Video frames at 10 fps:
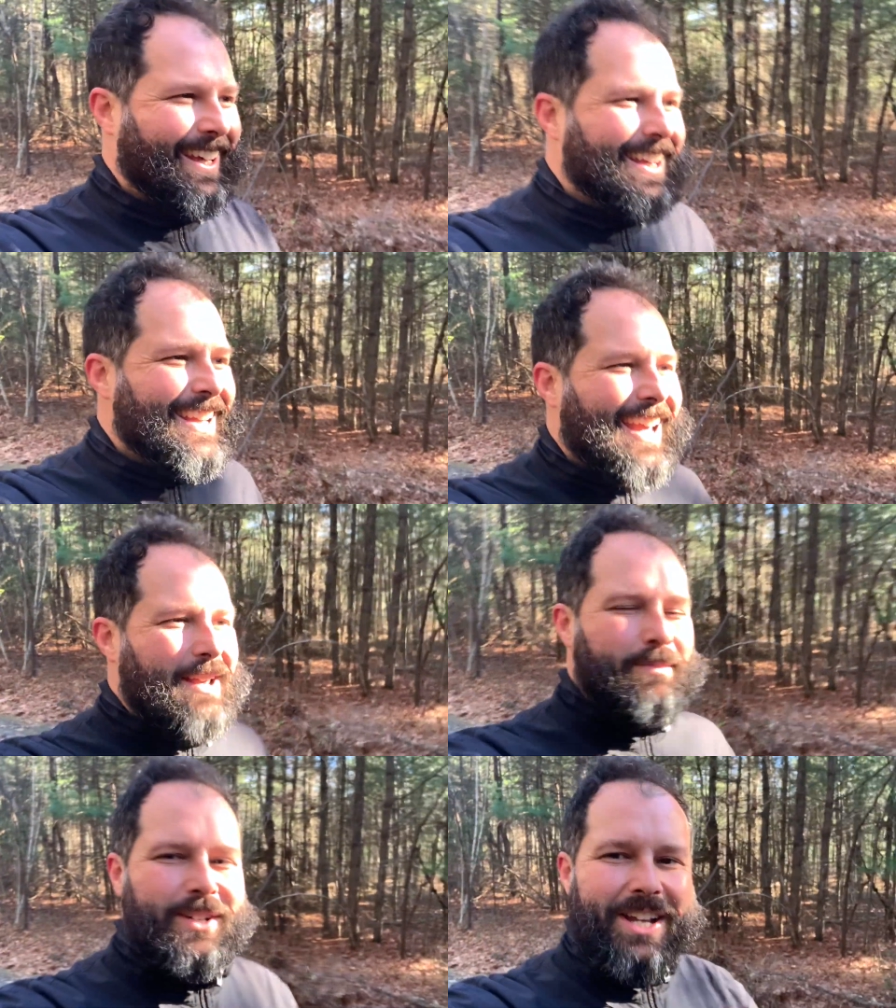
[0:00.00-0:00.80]

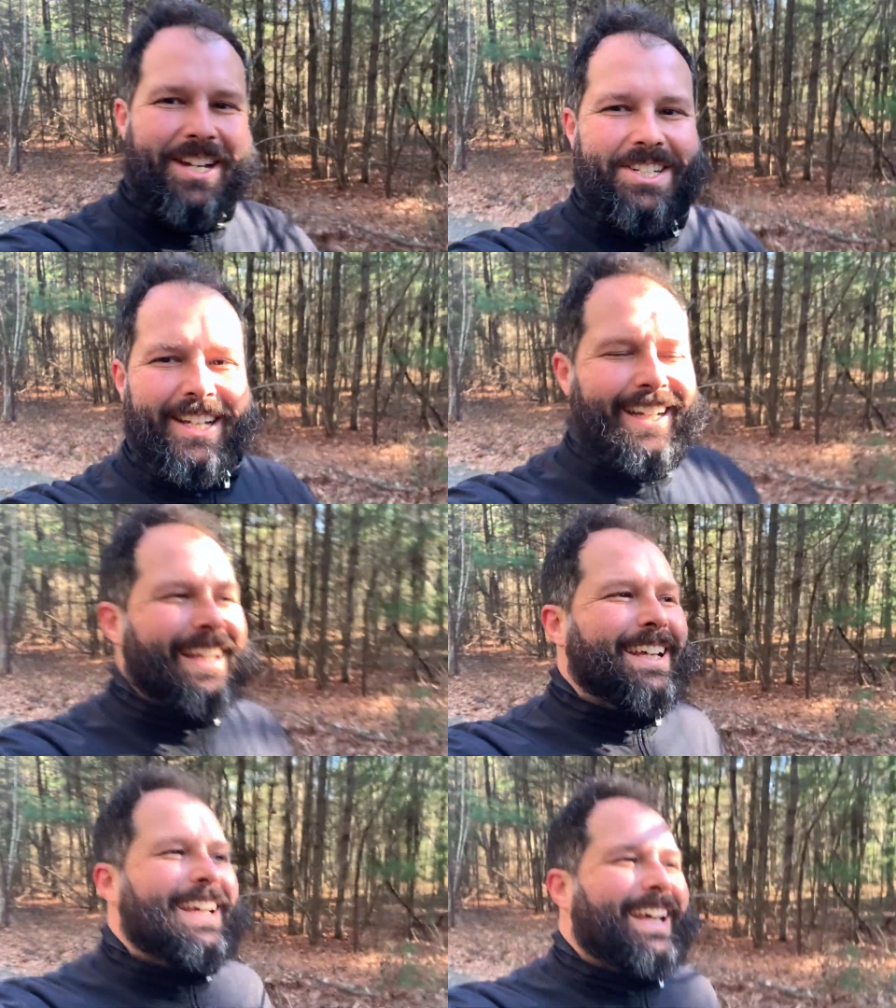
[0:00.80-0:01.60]
and production.
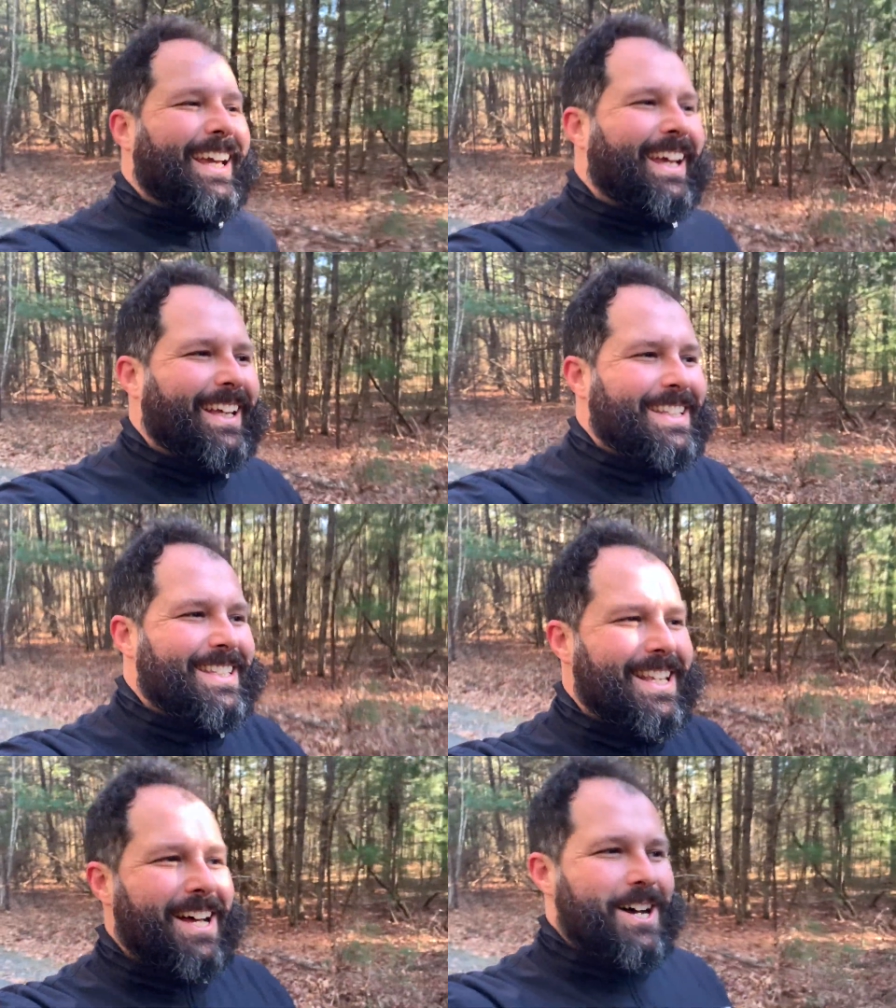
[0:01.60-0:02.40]

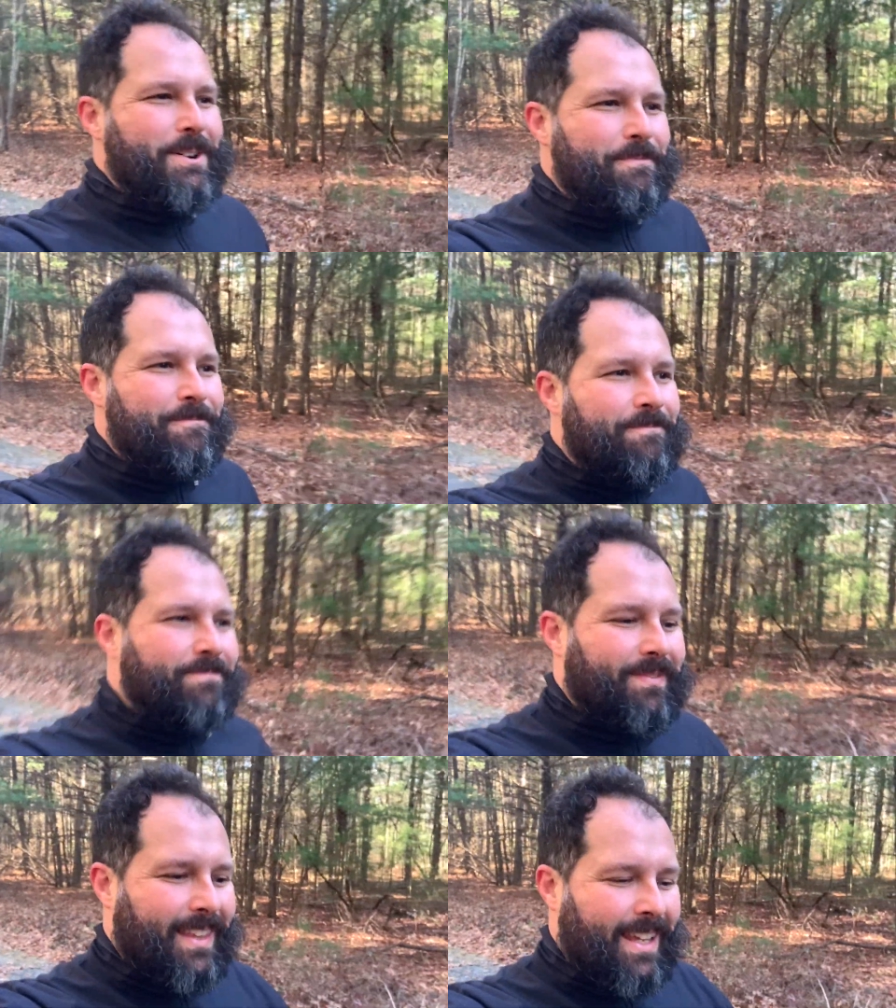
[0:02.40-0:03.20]
It's um
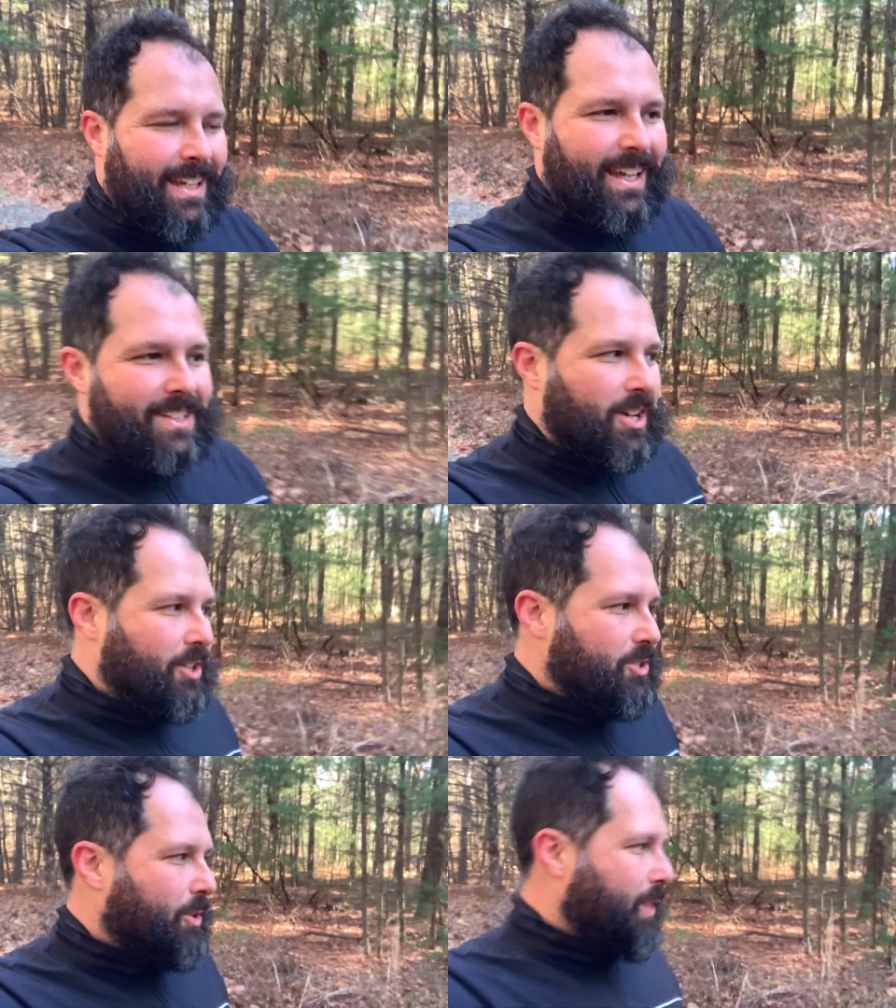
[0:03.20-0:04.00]
it's
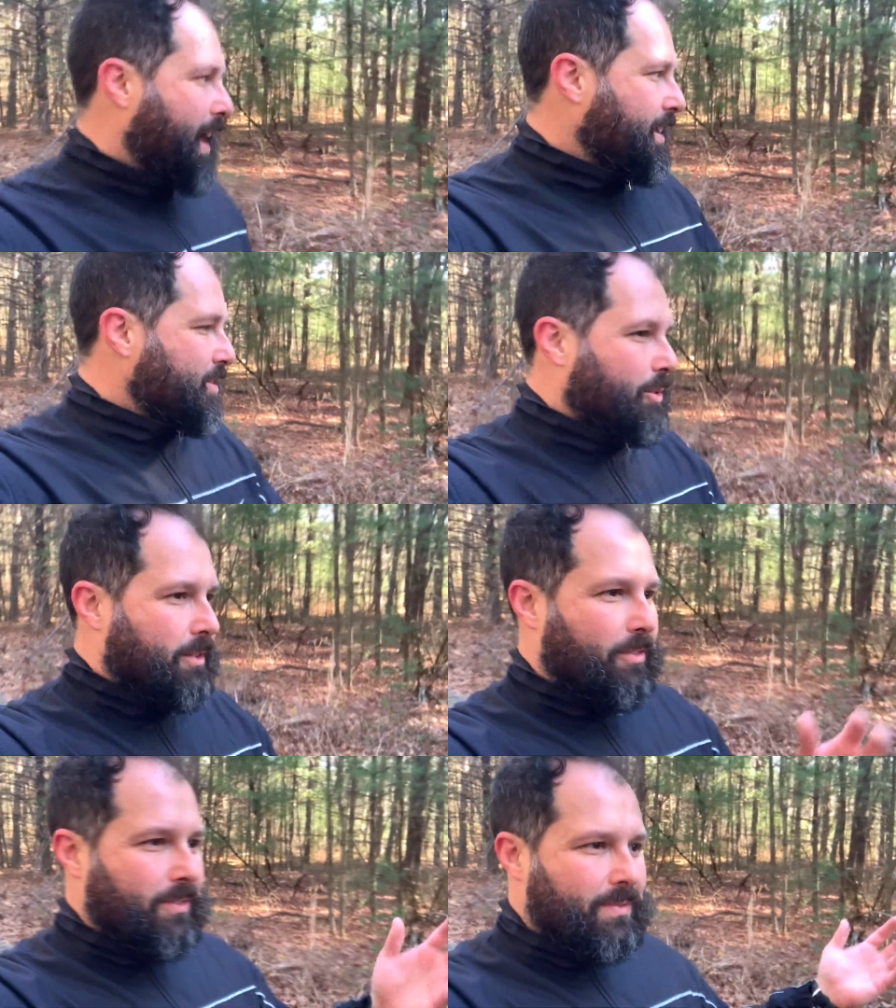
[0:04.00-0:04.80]
also that sort
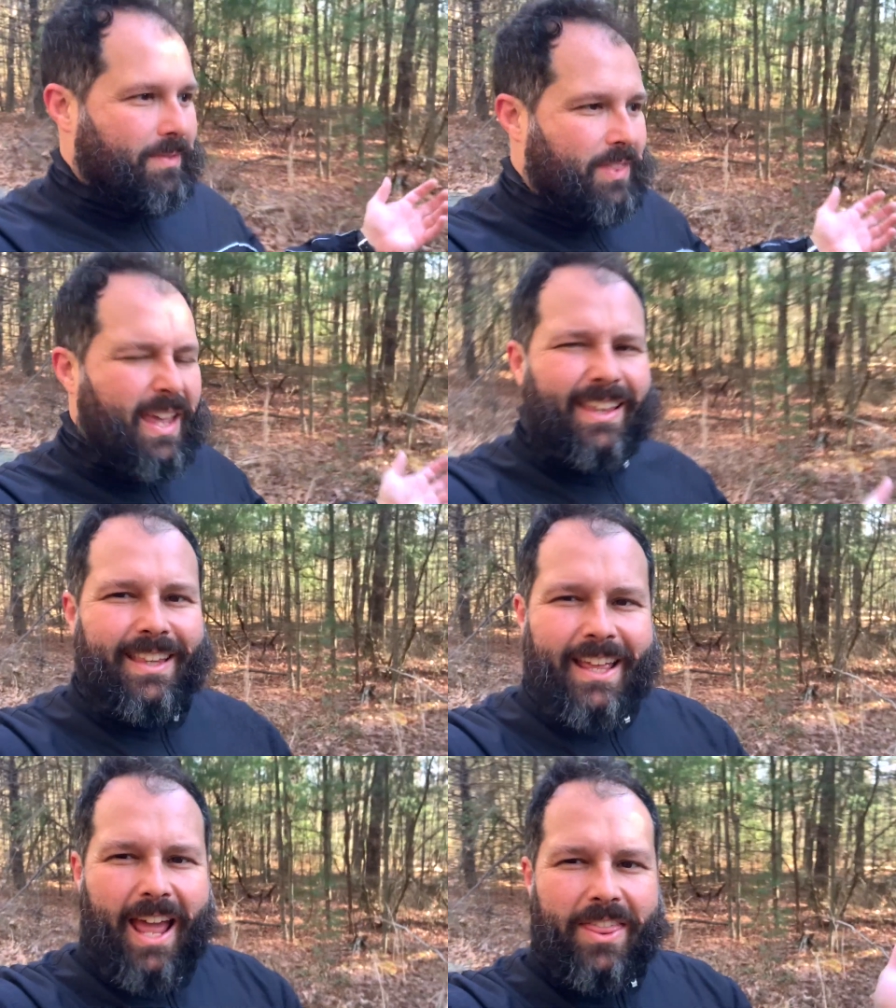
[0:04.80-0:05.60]
of thing
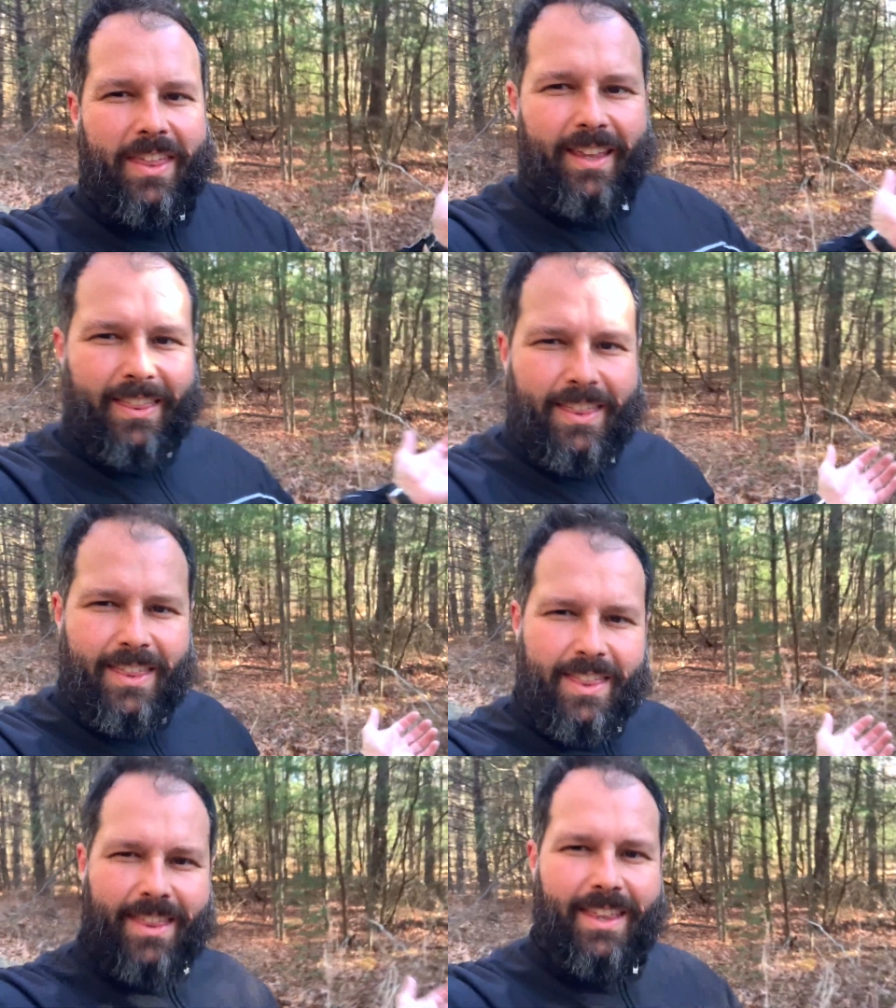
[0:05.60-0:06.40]
that I think
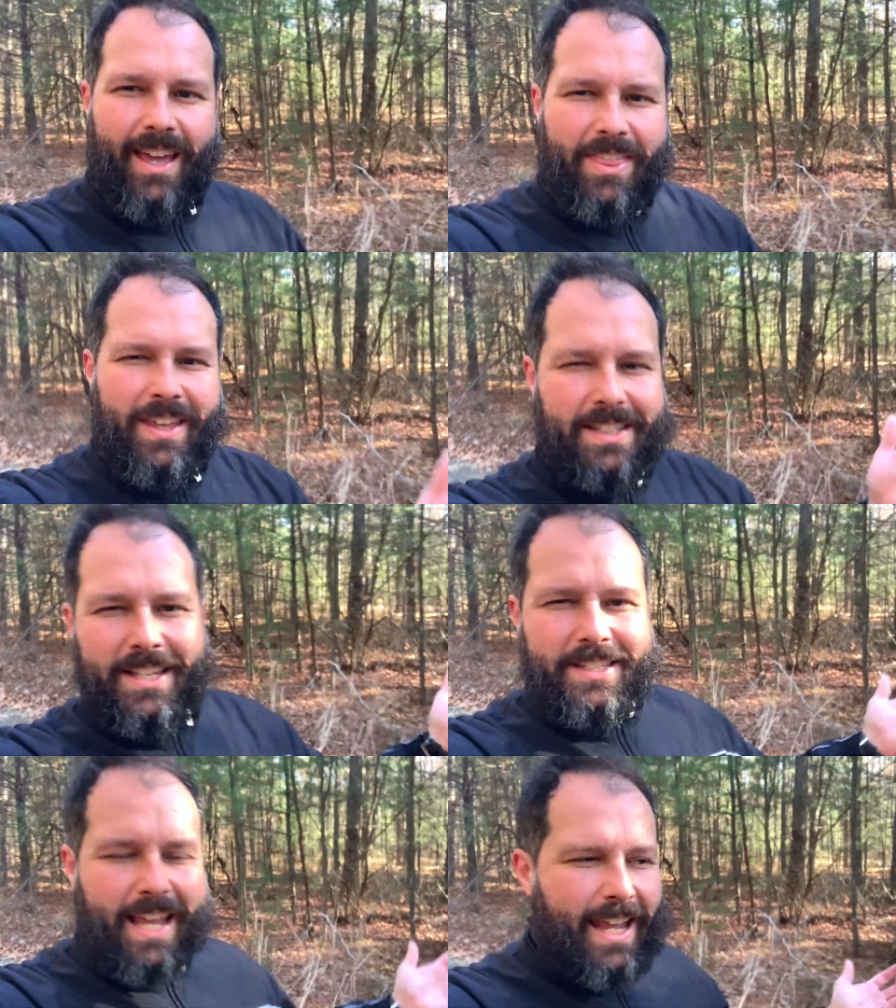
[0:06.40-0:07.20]
I think is
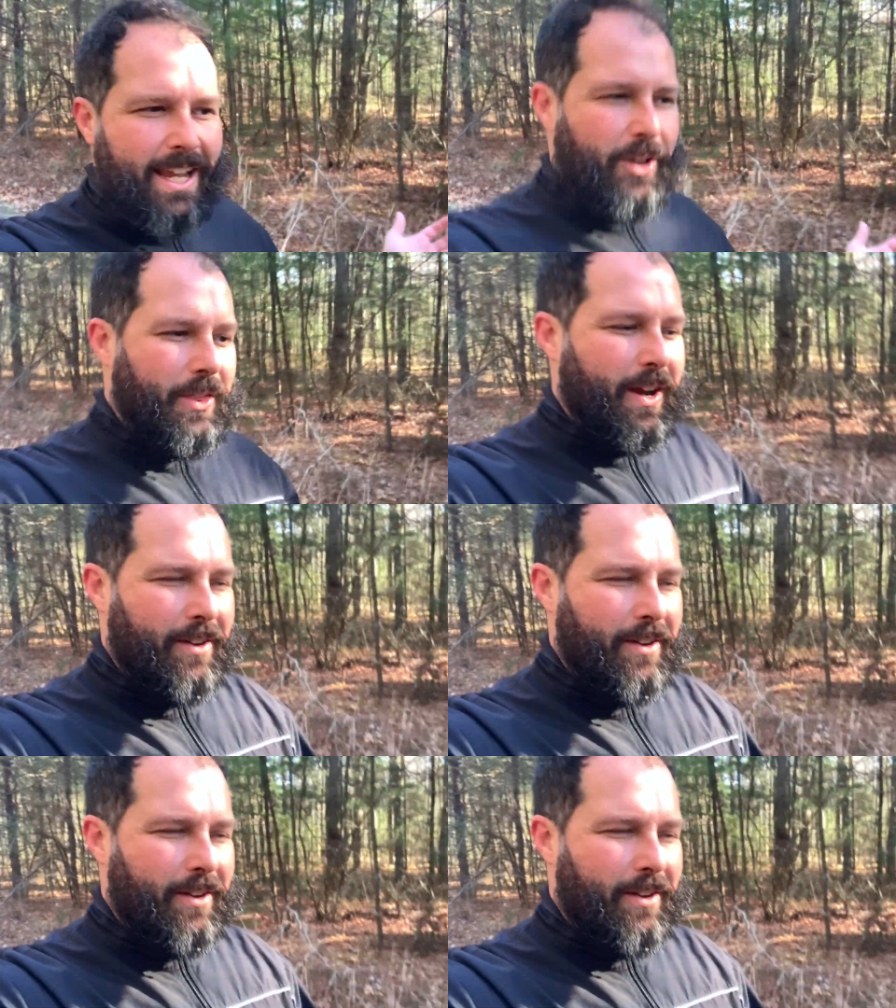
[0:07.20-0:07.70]
a saying out there.